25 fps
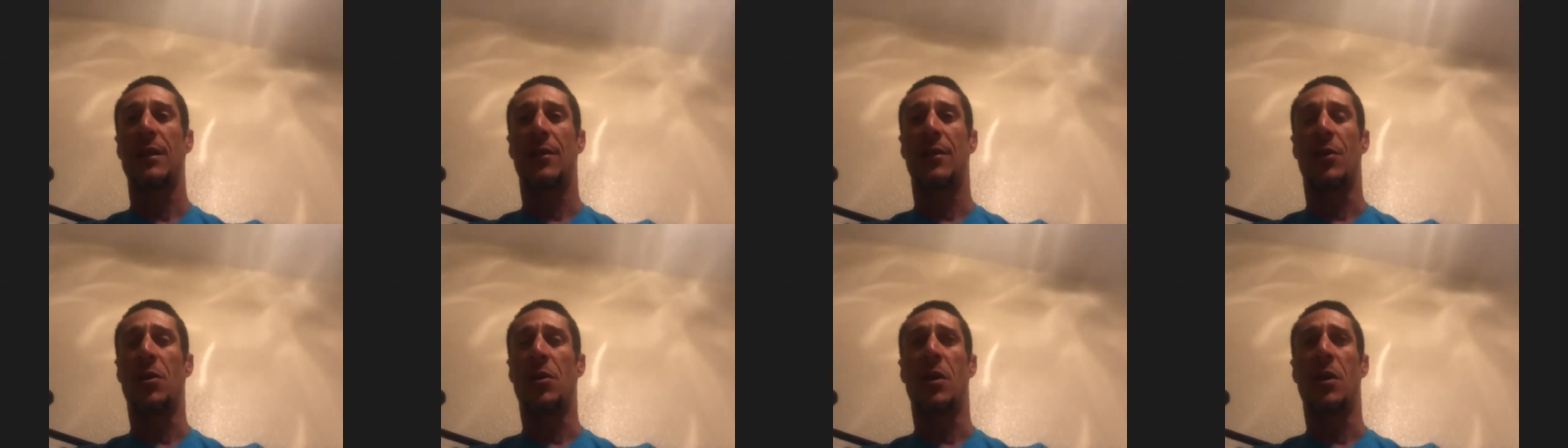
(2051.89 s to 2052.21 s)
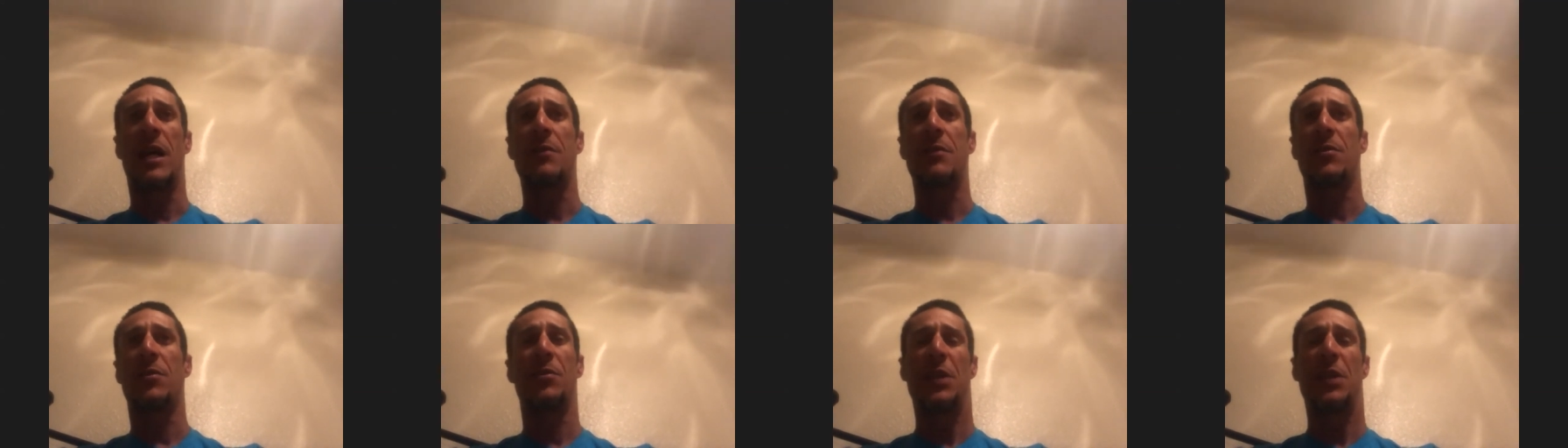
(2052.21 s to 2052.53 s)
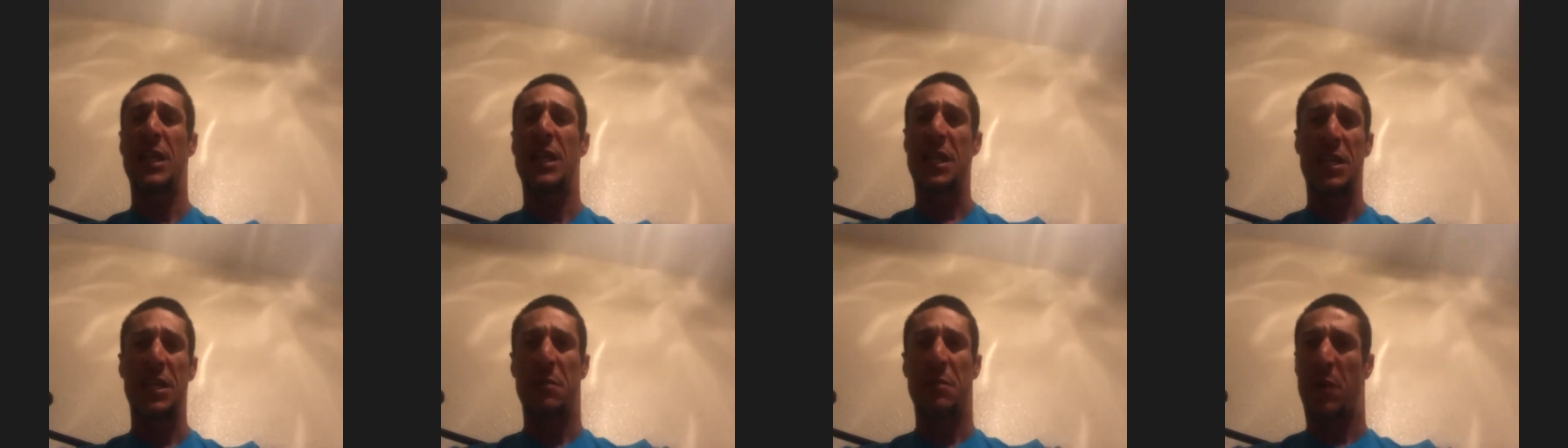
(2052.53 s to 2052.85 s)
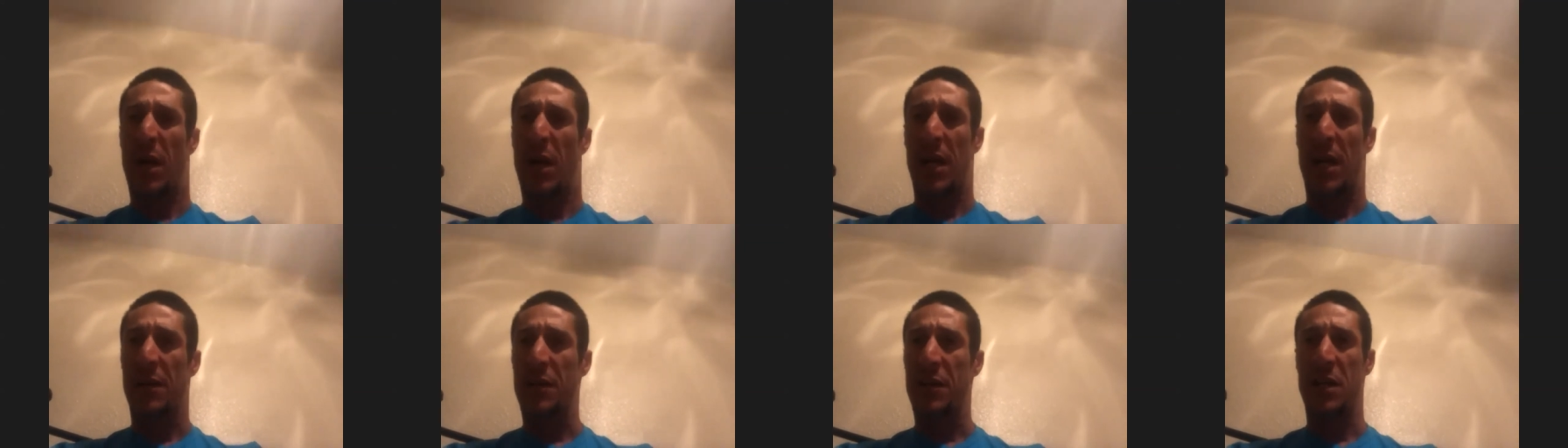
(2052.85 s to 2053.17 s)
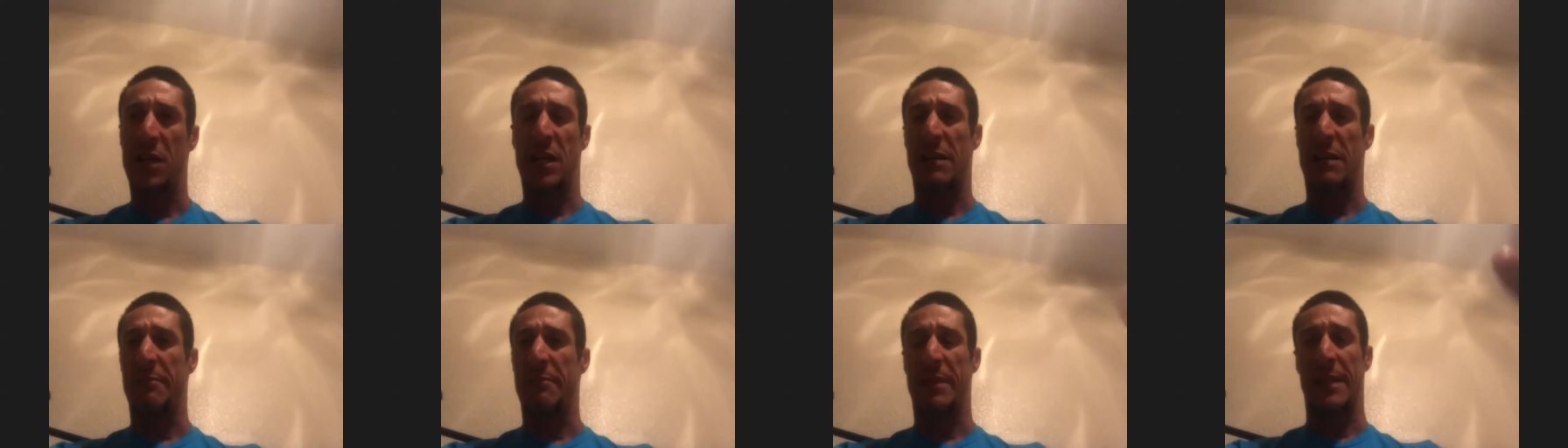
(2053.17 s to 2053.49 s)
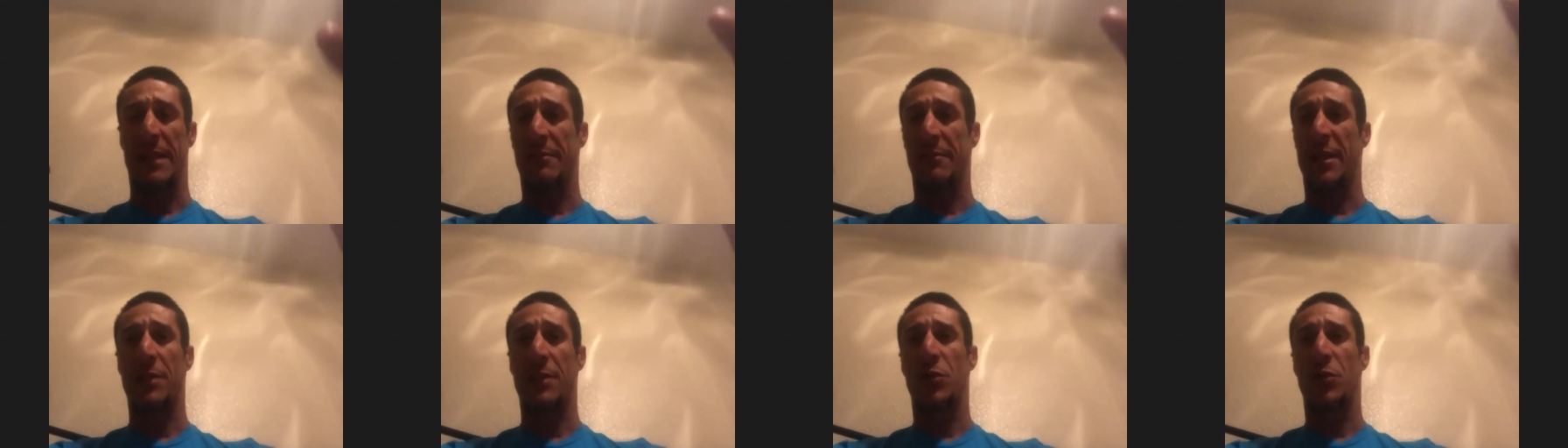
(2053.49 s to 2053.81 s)
Oh, I don't need anybody. I
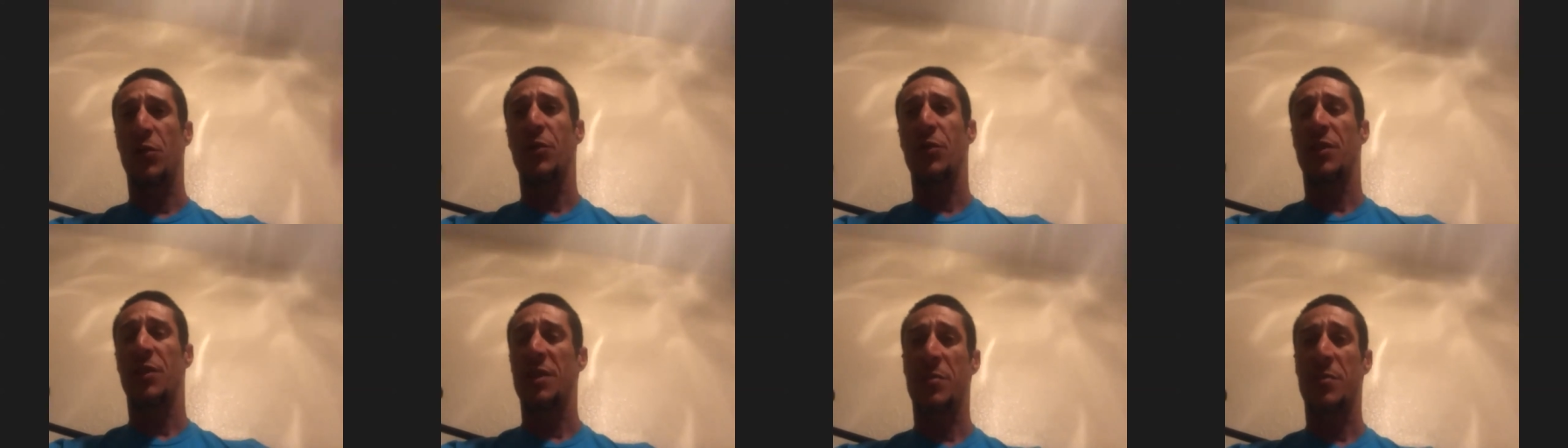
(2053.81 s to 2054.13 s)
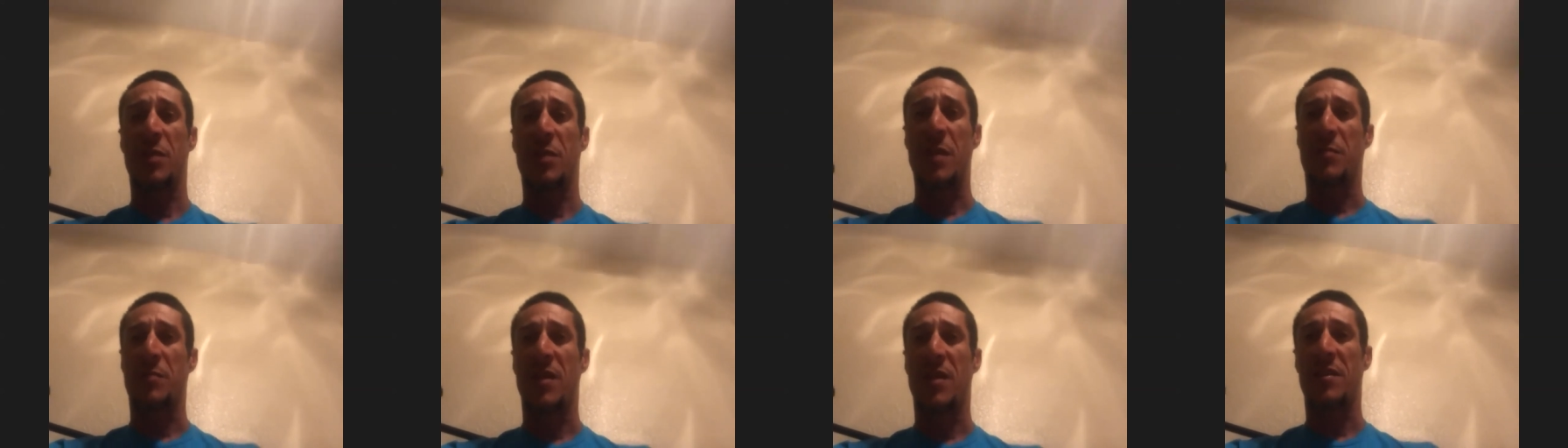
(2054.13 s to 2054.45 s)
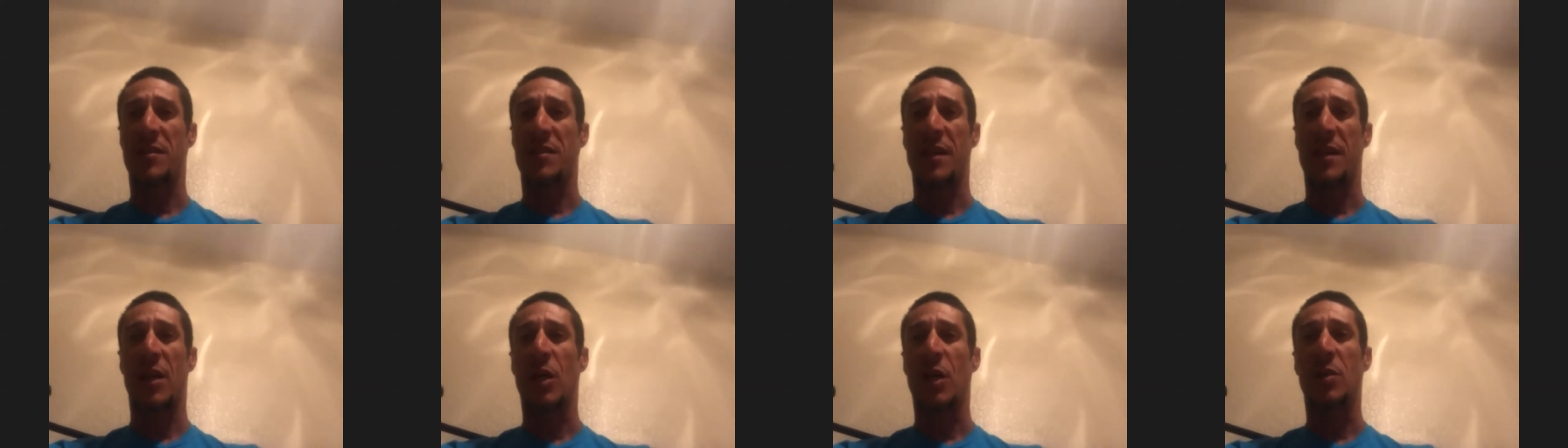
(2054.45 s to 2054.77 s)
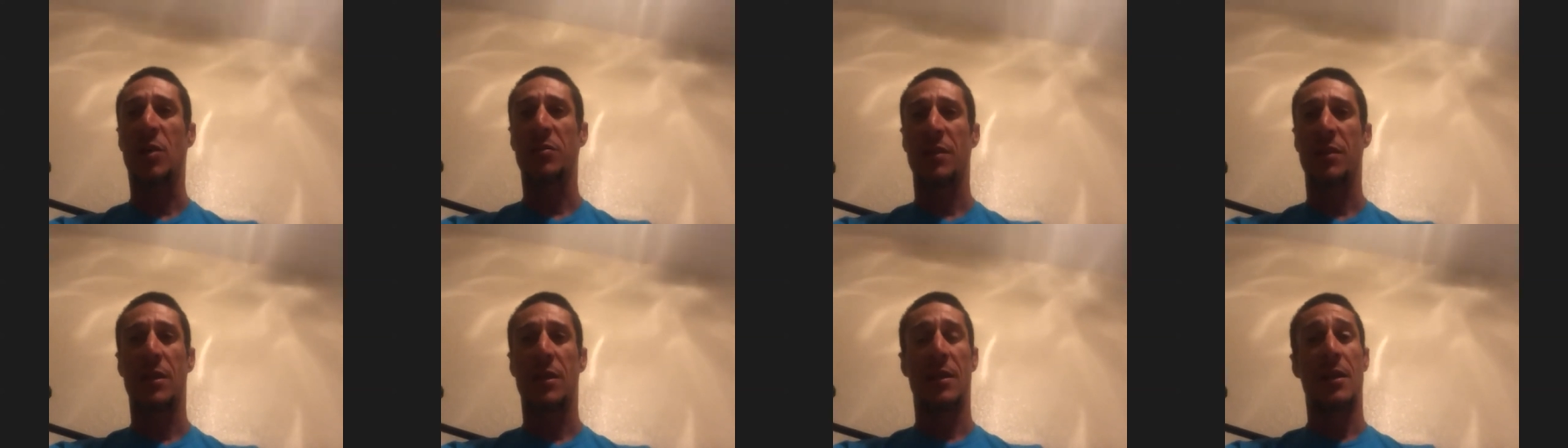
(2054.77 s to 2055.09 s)
can do this by myself.